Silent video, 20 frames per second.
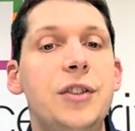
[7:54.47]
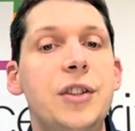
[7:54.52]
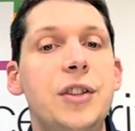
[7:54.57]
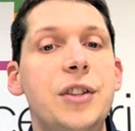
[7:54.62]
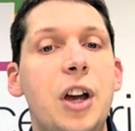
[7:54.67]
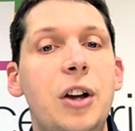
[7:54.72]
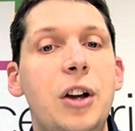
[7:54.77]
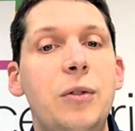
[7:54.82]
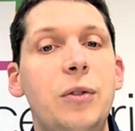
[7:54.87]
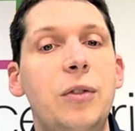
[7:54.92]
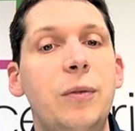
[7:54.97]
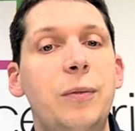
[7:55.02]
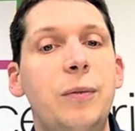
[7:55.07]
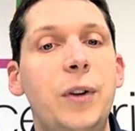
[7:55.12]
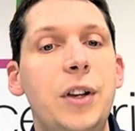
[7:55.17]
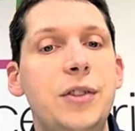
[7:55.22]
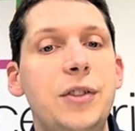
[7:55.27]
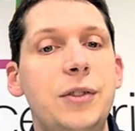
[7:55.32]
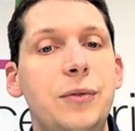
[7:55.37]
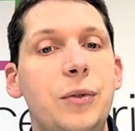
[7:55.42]
So
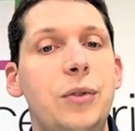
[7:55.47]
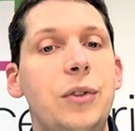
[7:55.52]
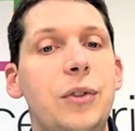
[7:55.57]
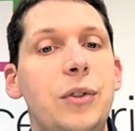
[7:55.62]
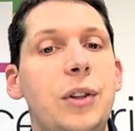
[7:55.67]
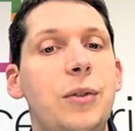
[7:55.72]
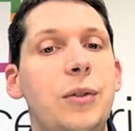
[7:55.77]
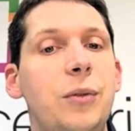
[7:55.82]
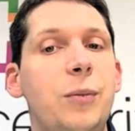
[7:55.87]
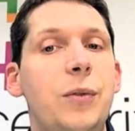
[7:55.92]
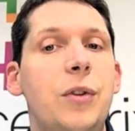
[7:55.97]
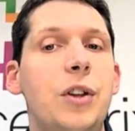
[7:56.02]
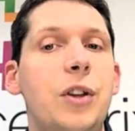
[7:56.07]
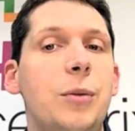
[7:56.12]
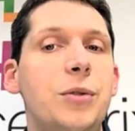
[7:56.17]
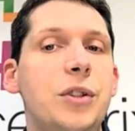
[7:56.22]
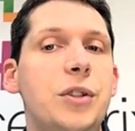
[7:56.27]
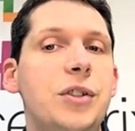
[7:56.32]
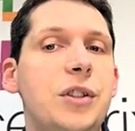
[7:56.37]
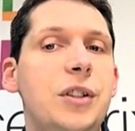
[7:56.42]
first of all, we've got the
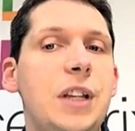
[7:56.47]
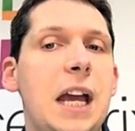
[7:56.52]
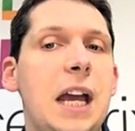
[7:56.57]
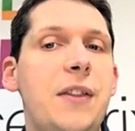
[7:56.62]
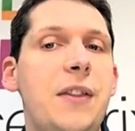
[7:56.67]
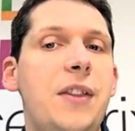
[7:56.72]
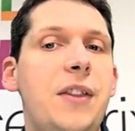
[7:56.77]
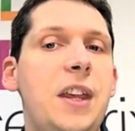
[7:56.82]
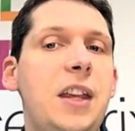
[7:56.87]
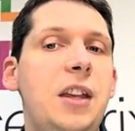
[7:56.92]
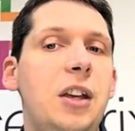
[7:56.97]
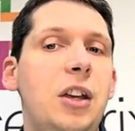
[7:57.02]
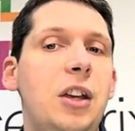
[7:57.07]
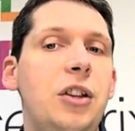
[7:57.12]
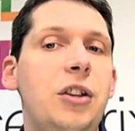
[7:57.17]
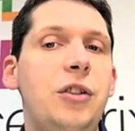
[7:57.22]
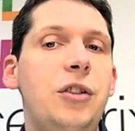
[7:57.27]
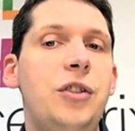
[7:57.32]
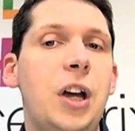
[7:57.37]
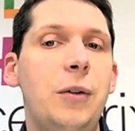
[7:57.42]
options to get
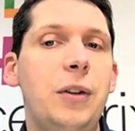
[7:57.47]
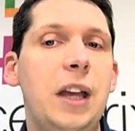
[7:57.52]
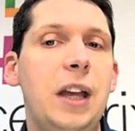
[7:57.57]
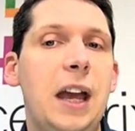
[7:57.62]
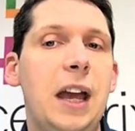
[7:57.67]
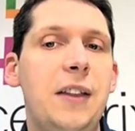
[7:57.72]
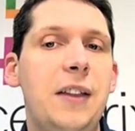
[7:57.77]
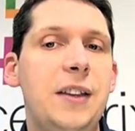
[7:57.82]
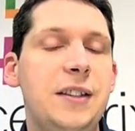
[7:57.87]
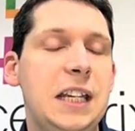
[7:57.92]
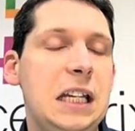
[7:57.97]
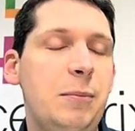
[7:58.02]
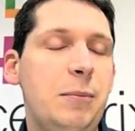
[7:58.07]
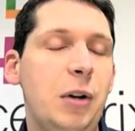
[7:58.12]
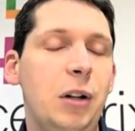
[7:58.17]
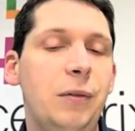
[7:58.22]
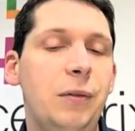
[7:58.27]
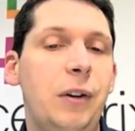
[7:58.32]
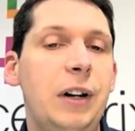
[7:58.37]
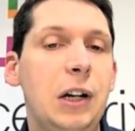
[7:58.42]
you don't get this
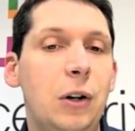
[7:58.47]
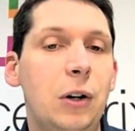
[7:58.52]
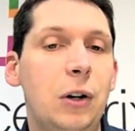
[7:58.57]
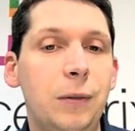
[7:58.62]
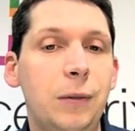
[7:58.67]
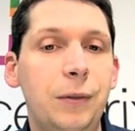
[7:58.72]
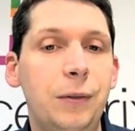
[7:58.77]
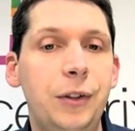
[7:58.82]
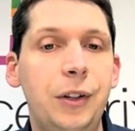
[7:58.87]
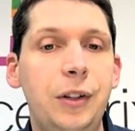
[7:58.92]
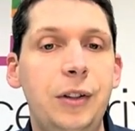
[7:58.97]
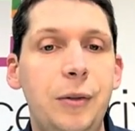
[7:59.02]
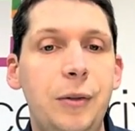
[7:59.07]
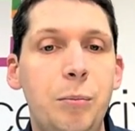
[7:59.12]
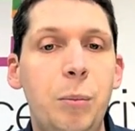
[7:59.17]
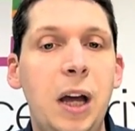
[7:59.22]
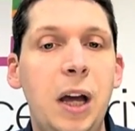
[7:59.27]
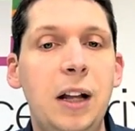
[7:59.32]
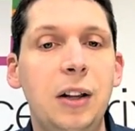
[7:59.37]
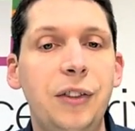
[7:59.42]
email very often
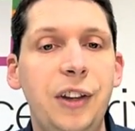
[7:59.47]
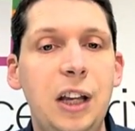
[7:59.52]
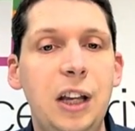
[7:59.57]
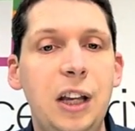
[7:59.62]
mail